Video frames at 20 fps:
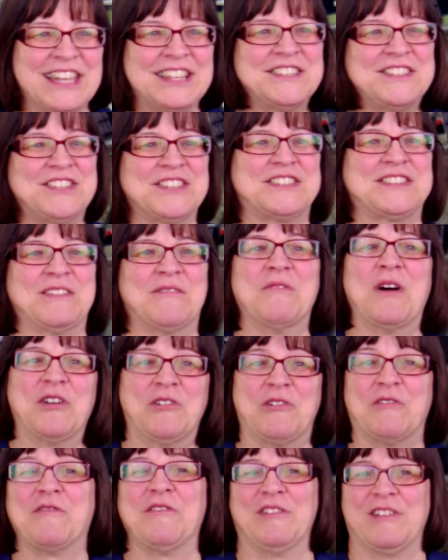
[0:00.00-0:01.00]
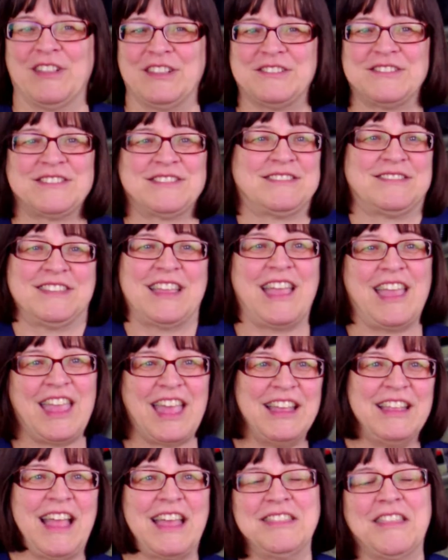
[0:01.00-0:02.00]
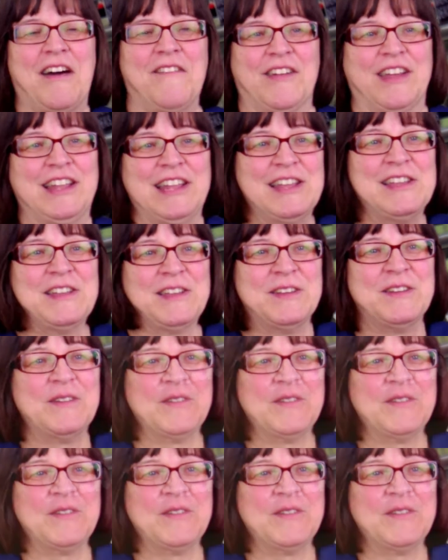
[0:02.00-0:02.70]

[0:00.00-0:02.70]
it's just so wonderful. It's, I, I love it.